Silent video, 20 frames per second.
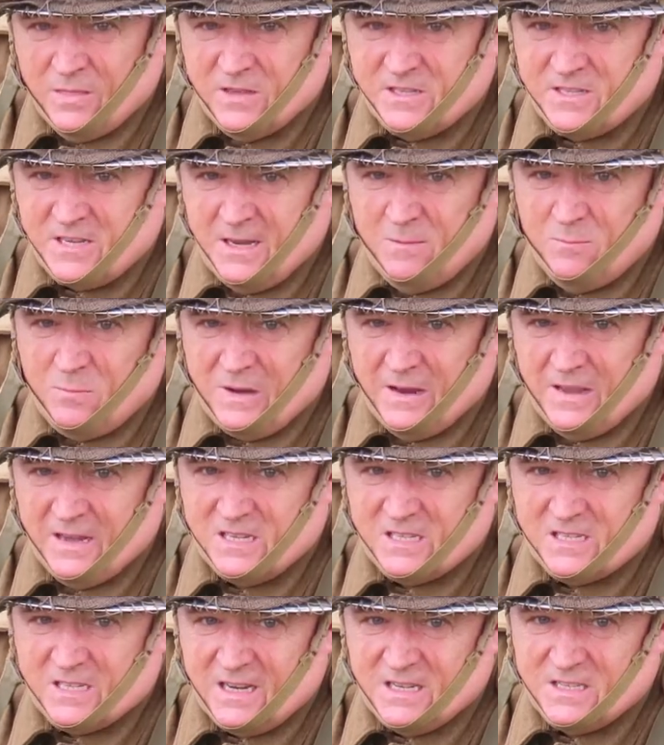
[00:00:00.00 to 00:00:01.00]
The same
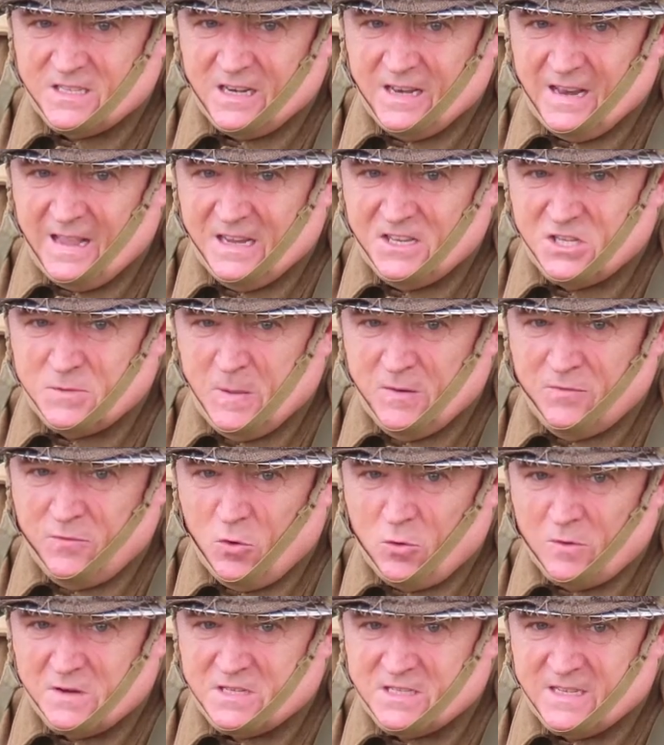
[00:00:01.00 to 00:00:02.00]
place as the lads
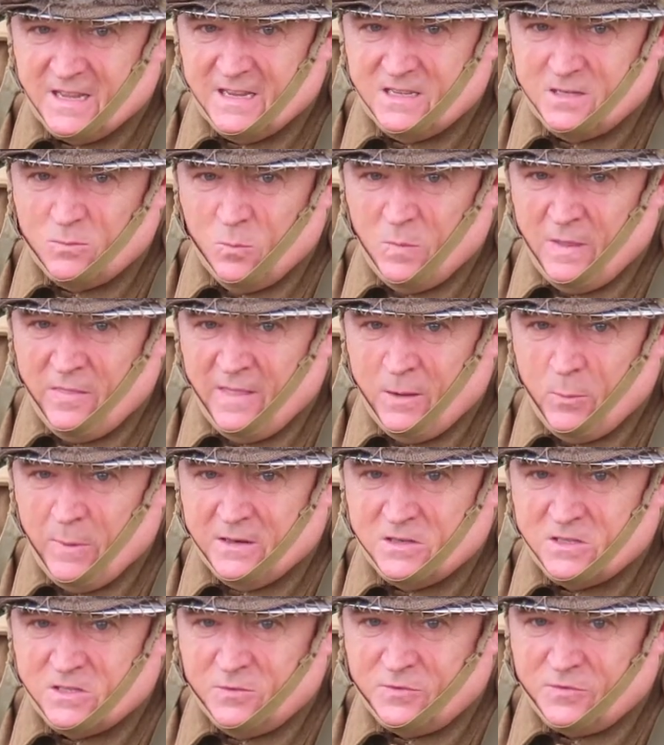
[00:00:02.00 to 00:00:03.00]
before us did when they
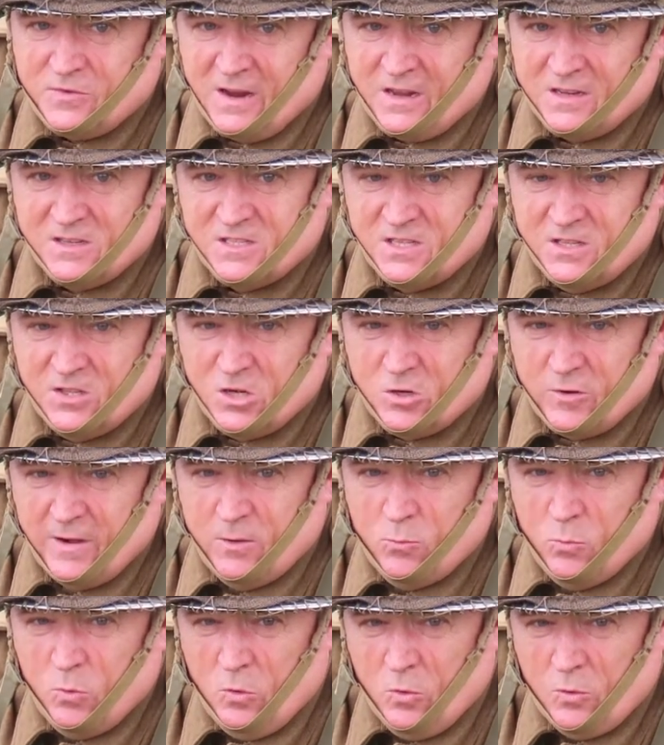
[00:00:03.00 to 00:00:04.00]
went to France in the
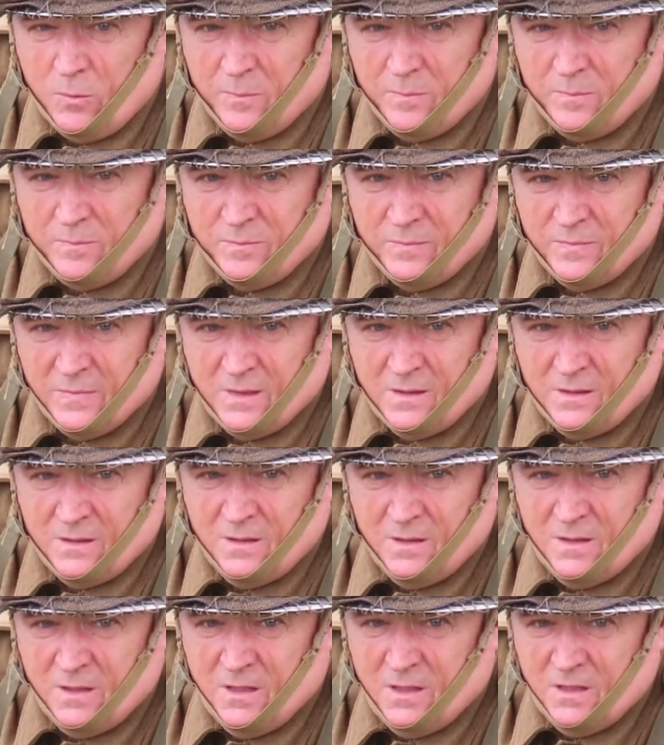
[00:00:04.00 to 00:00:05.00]
Great War.
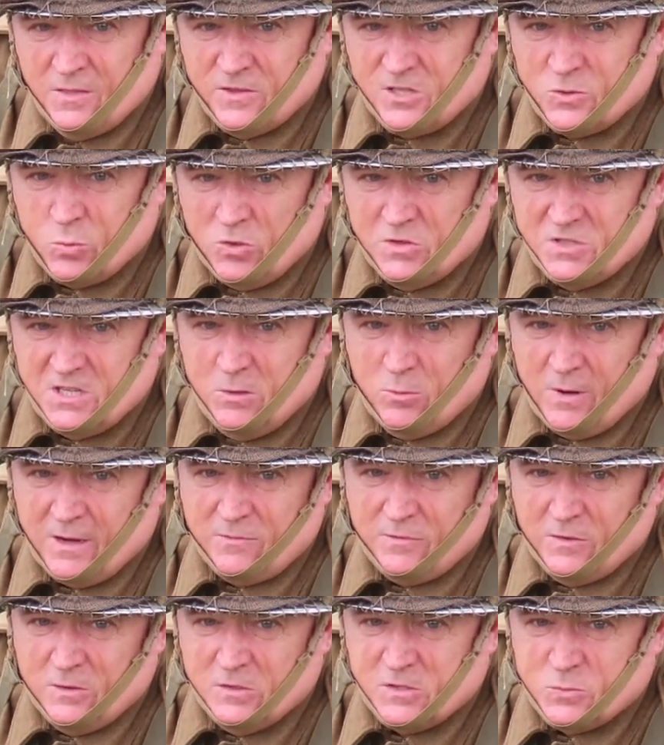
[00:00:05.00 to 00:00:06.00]
The Swansea
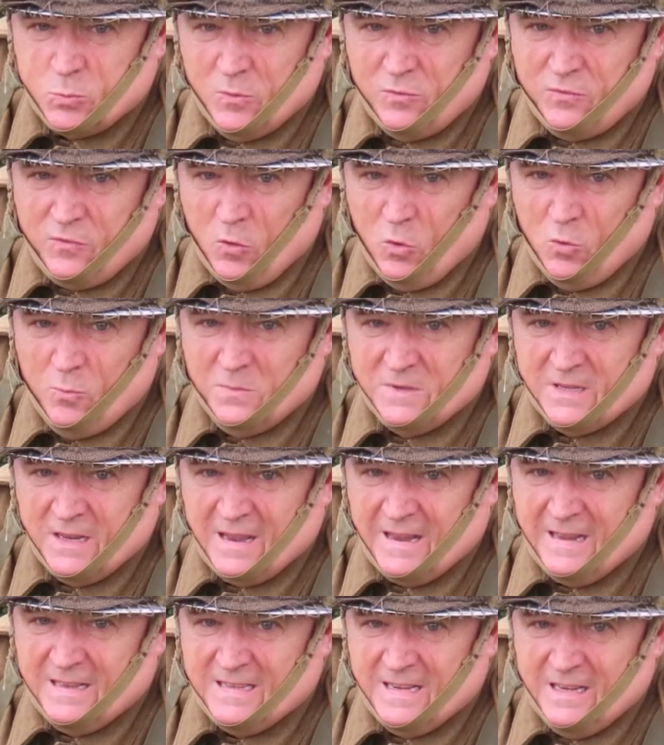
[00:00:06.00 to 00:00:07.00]
Rifles were formed in
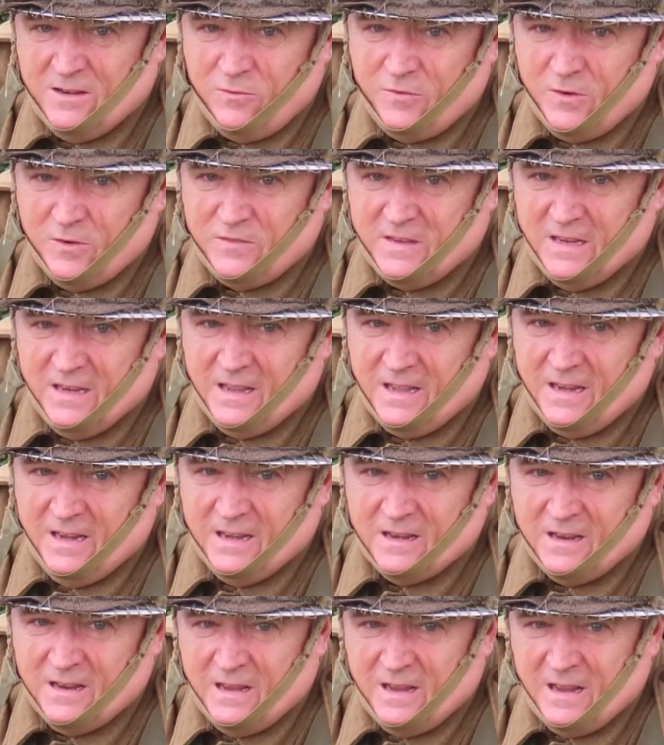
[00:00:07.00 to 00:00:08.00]

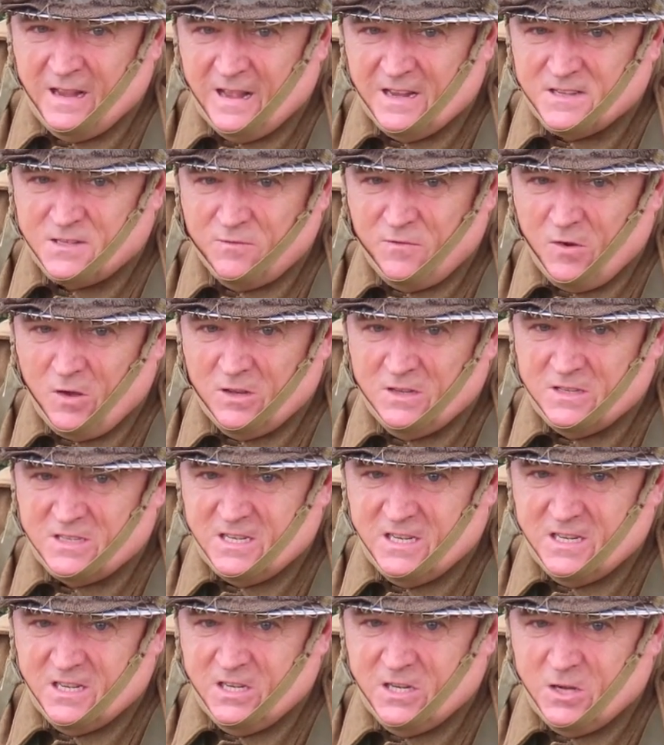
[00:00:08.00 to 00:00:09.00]
1859 as a
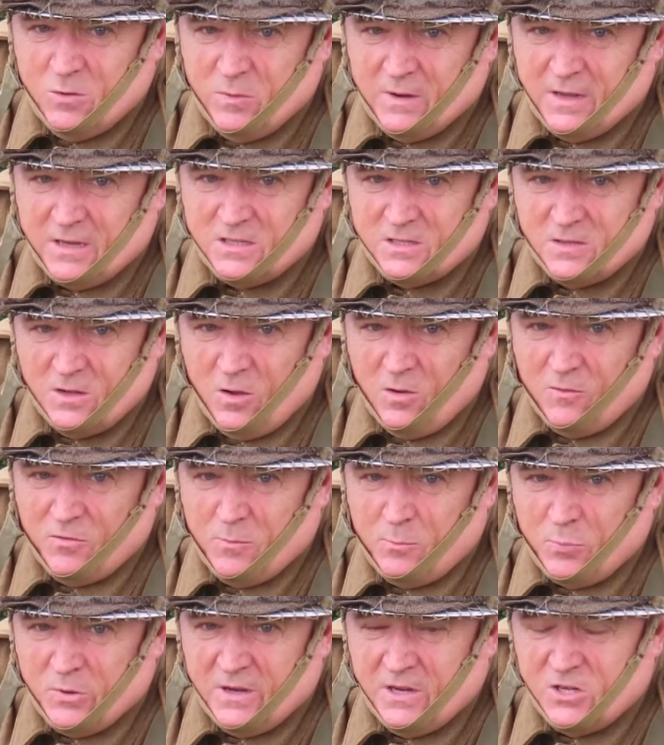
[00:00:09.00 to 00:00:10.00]
volunteer unit of
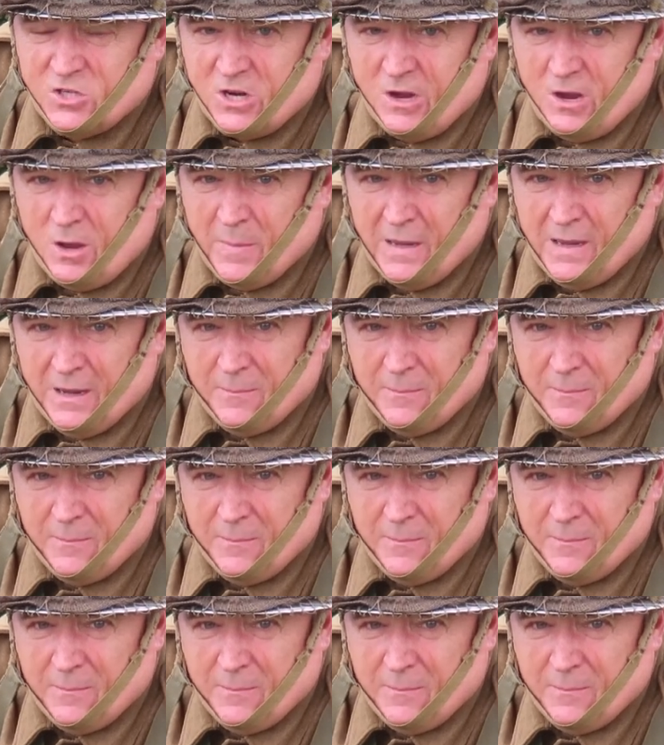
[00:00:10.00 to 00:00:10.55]
the British Army.